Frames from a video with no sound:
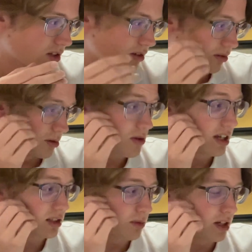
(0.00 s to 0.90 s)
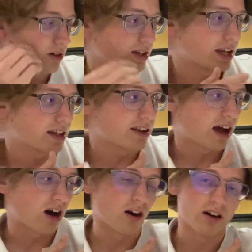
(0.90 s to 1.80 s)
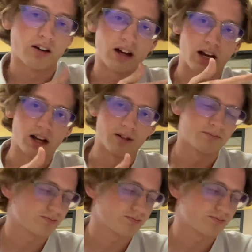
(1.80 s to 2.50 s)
Through this, we created our